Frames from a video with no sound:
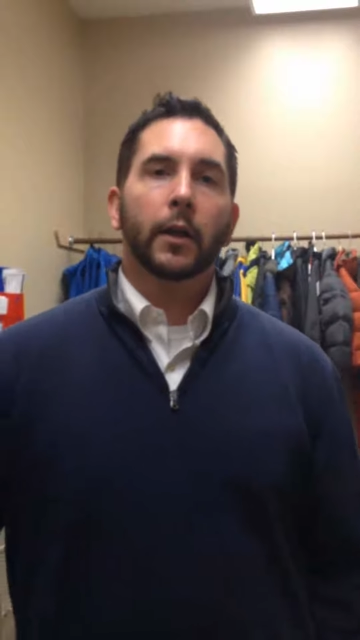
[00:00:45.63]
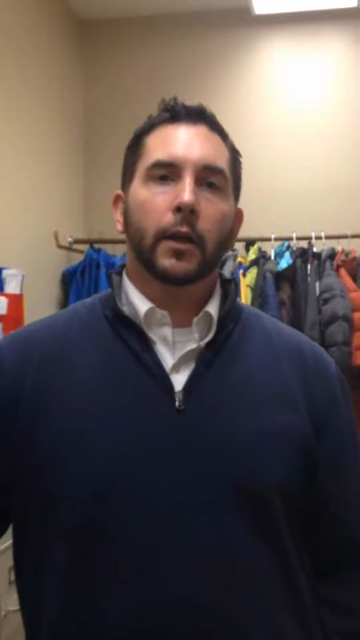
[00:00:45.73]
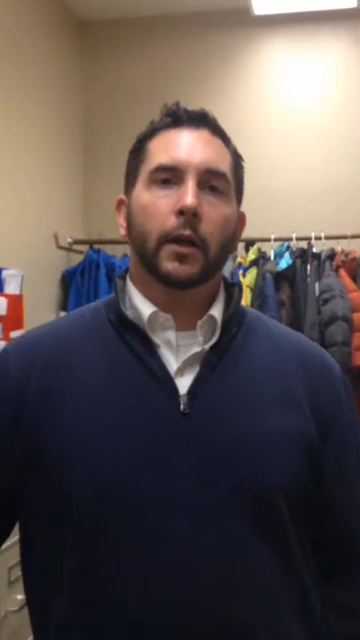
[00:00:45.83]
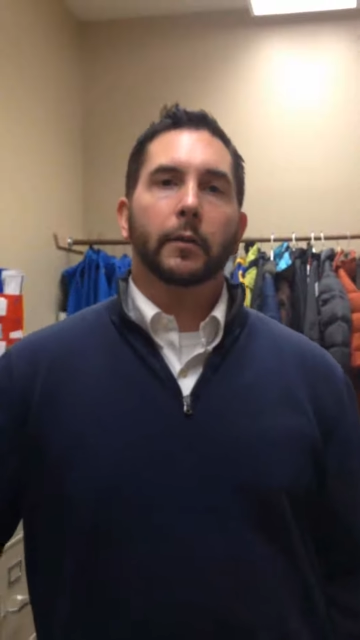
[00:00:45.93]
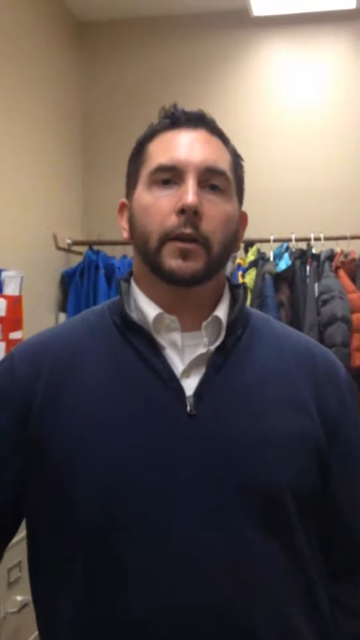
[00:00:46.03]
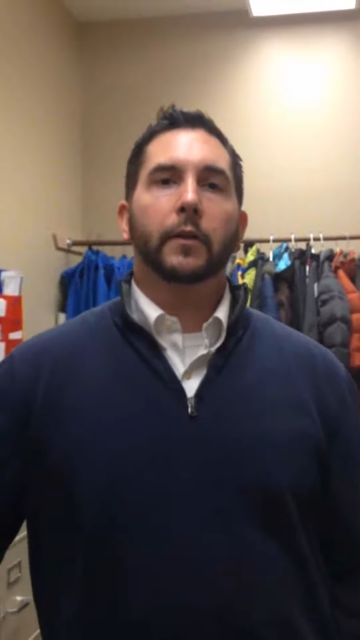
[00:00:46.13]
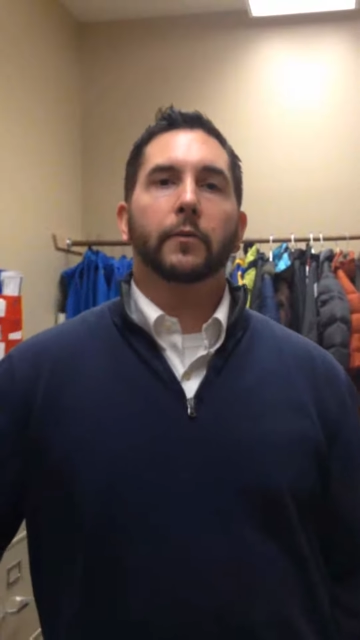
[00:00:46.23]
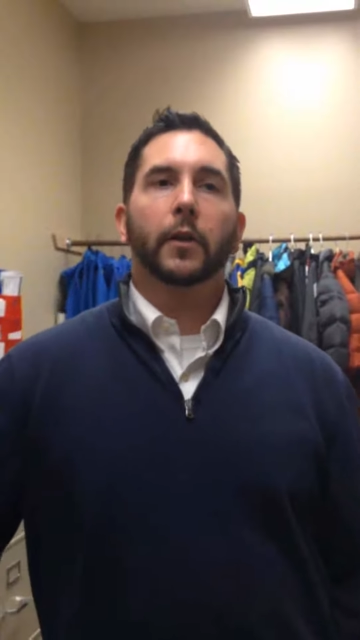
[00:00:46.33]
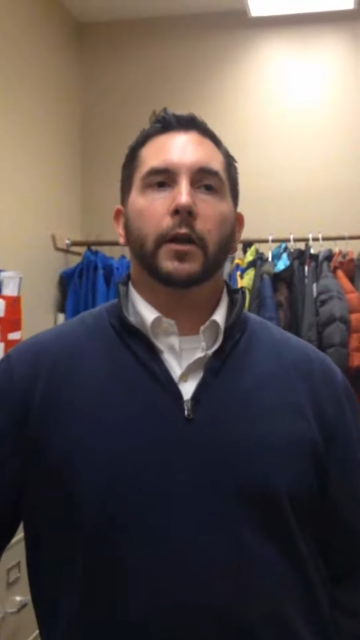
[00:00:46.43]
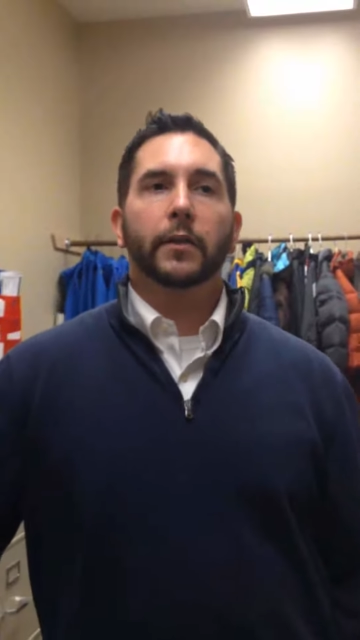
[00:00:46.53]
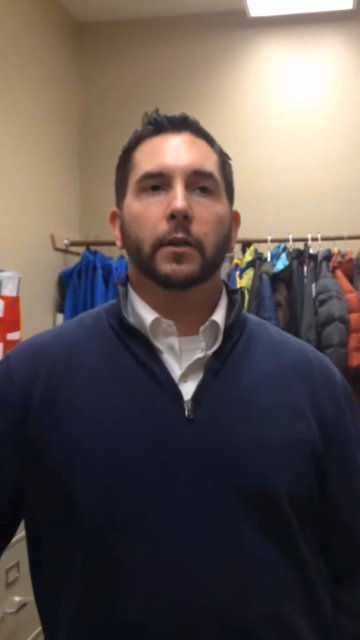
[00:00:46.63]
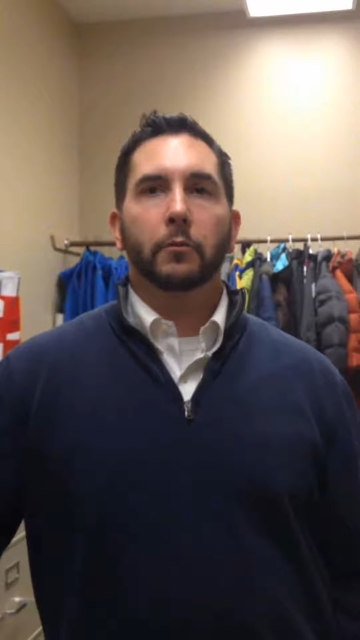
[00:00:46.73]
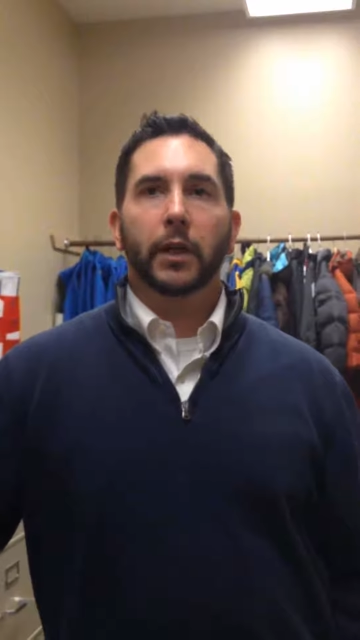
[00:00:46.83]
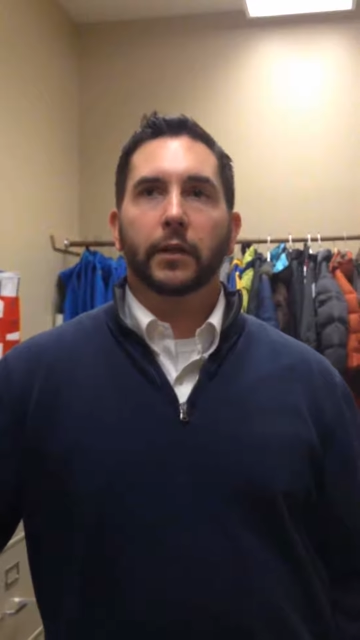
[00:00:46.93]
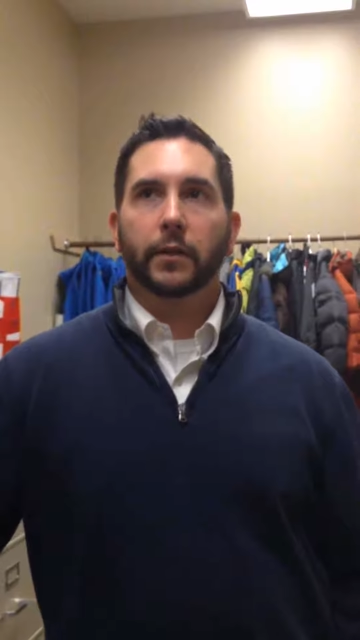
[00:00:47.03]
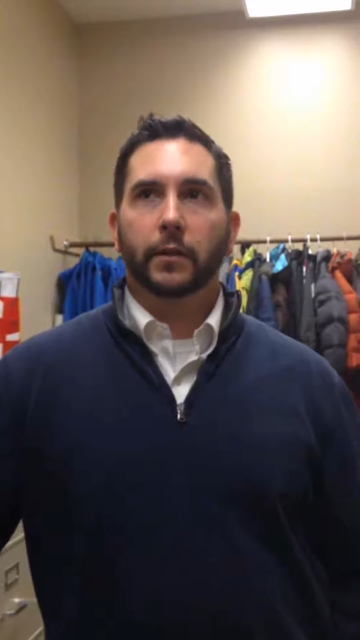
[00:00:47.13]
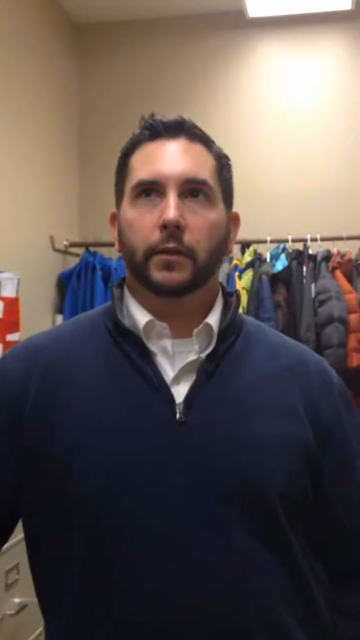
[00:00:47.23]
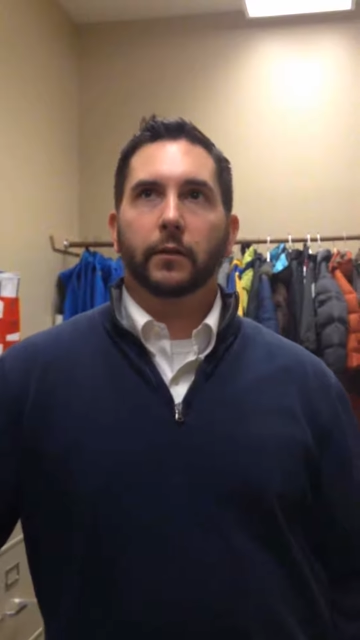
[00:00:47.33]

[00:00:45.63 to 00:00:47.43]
I think for us the biggest